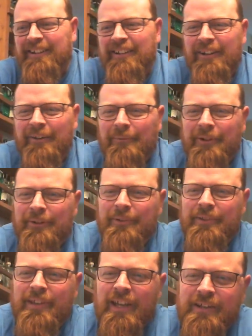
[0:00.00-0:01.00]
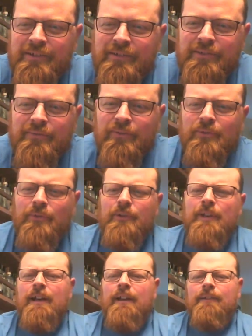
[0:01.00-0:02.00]
I wonder what the age is of a quarter
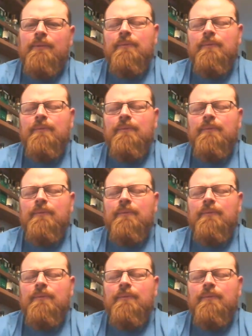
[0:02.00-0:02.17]
cask.